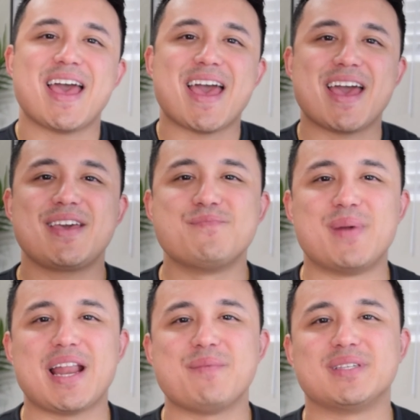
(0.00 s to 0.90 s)
Hey,
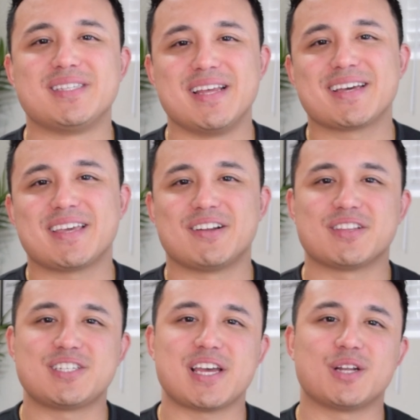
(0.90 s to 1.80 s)
my name is Nick, and on
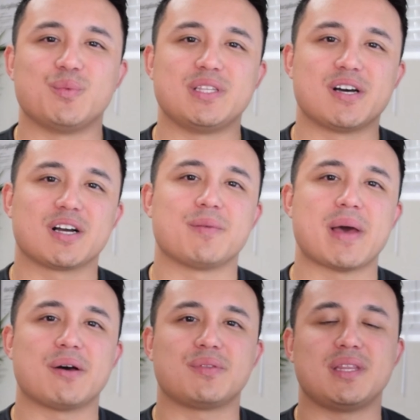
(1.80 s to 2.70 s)
this channel we talk
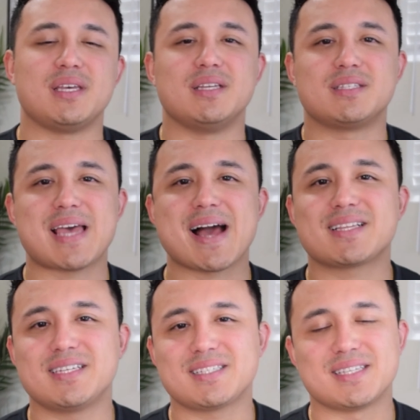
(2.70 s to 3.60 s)
about the
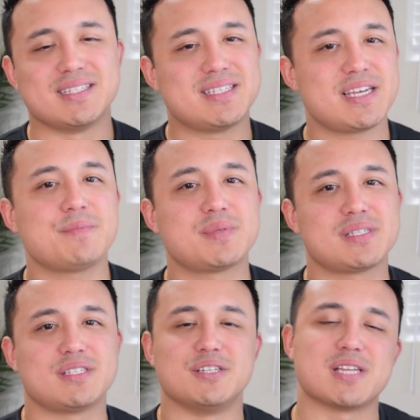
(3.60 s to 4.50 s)
tactics and
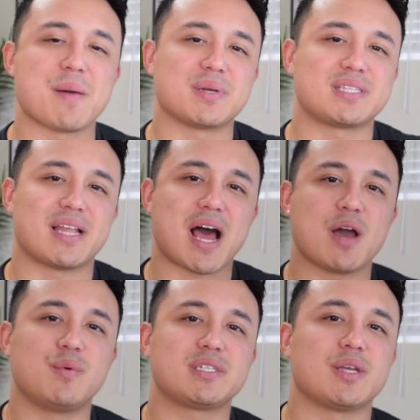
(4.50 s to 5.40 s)
tips to topics that
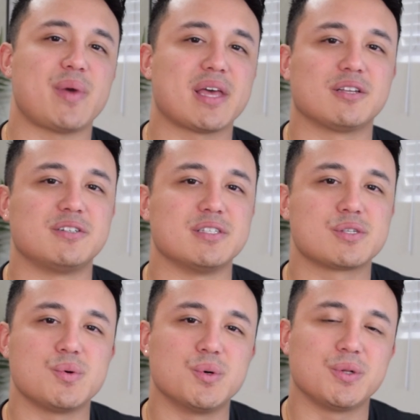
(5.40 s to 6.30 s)
I wish that we had learned in
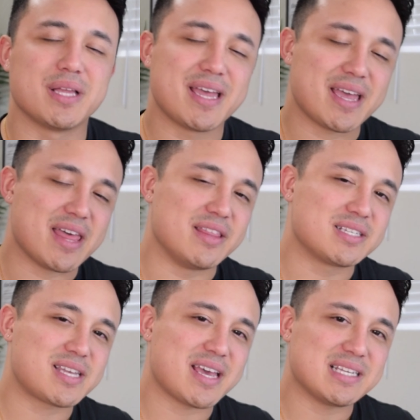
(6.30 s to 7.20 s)
school. In
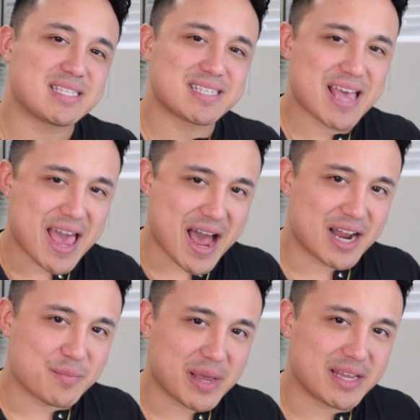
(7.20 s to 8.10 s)
this case,
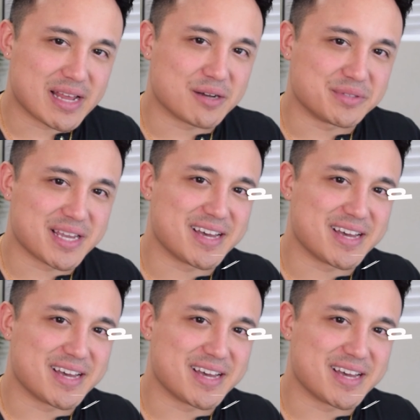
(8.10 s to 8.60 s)
how to pay down debt.